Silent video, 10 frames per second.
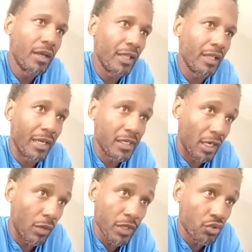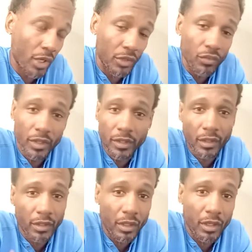Like I said, I wasn't trying to do nothing
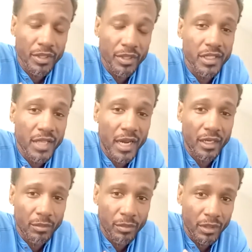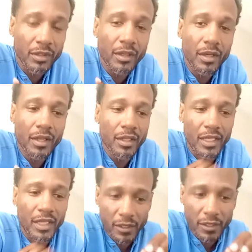at all, but just document that
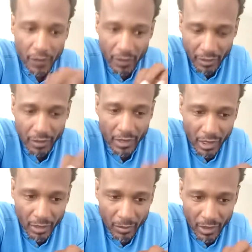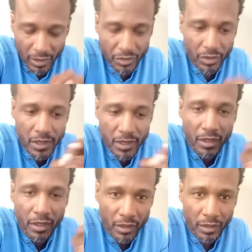I was filling out the document. I was going to send it
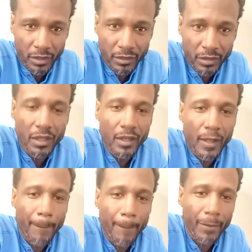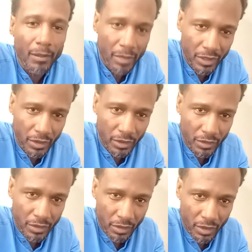in, mail it to
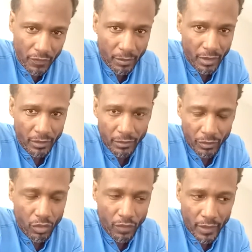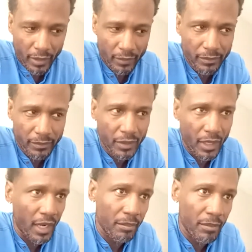the government, whoever I
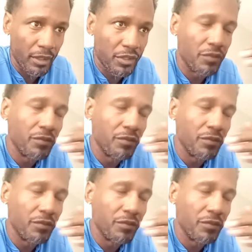had to mail it to.